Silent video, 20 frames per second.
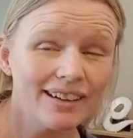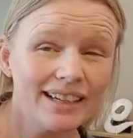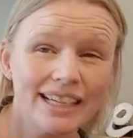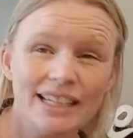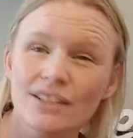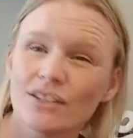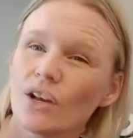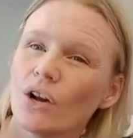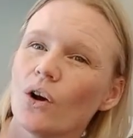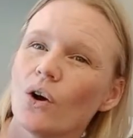
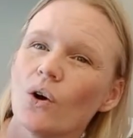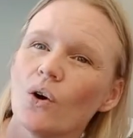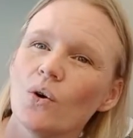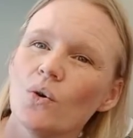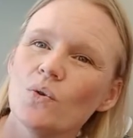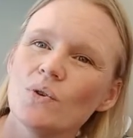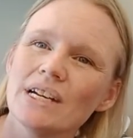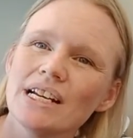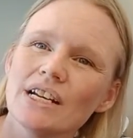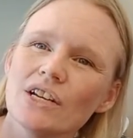its
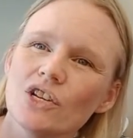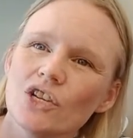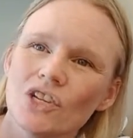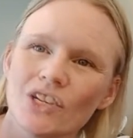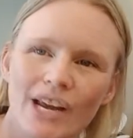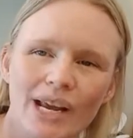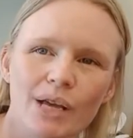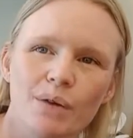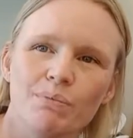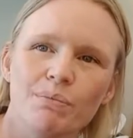own
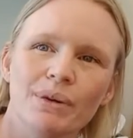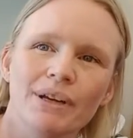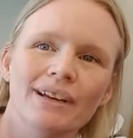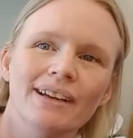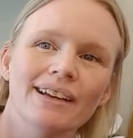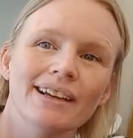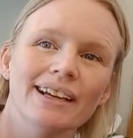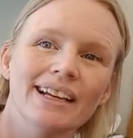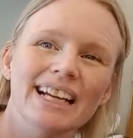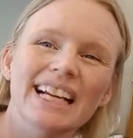shape.
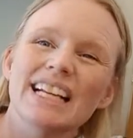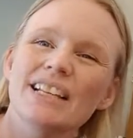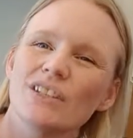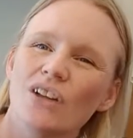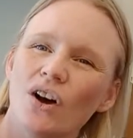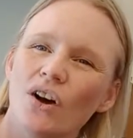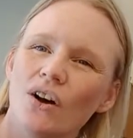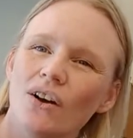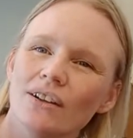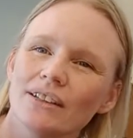It's
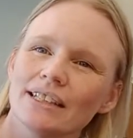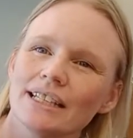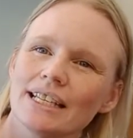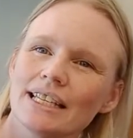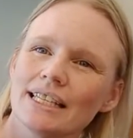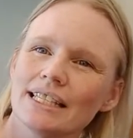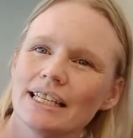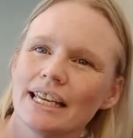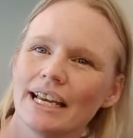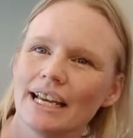all
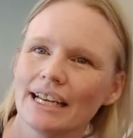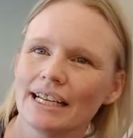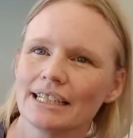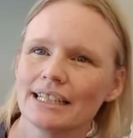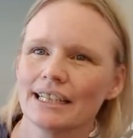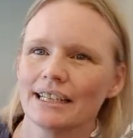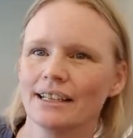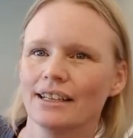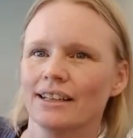distinct.